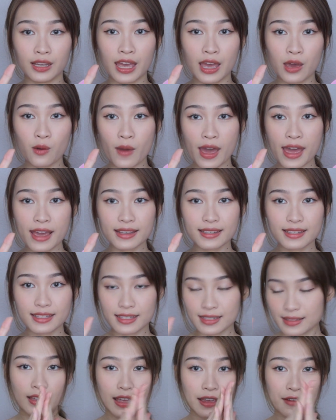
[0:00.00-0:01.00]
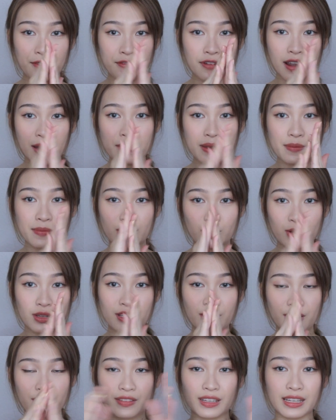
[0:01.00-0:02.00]
hair wax and rub it
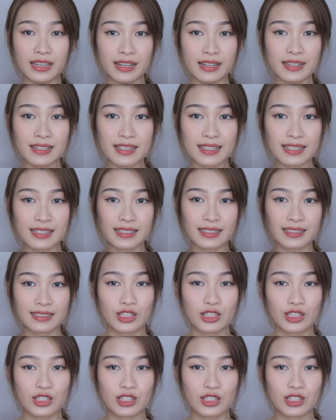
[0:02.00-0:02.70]
between your fingers.